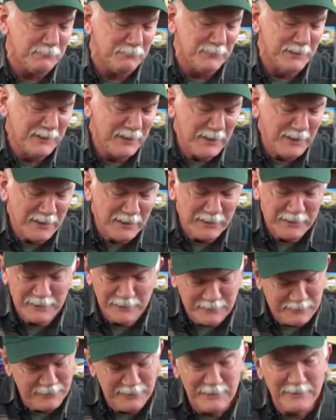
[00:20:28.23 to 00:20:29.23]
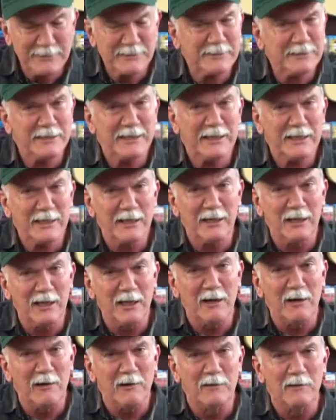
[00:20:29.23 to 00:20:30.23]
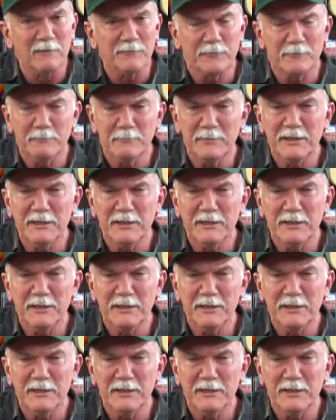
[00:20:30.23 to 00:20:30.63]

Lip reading: It didn't take long for